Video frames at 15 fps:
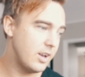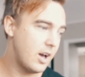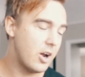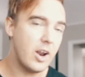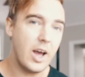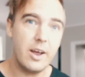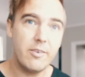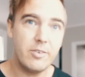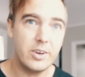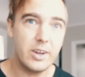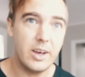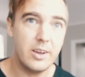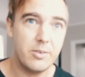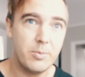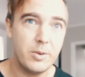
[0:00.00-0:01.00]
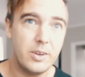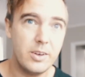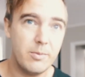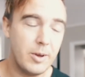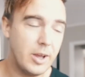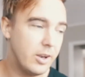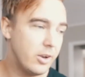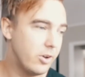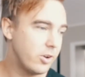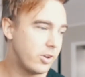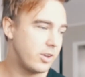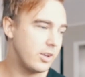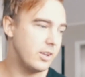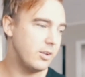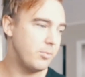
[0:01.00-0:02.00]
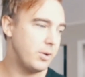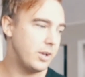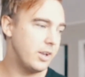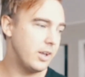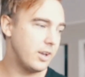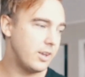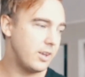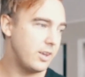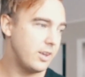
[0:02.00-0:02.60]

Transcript: our advertisement might look a little bit like